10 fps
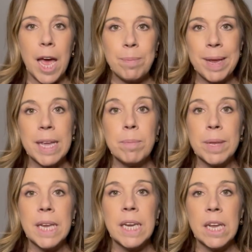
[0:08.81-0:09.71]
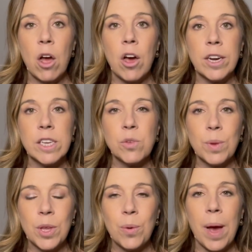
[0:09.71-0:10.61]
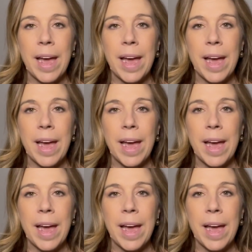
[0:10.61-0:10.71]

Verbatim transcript: And being completely honest with you,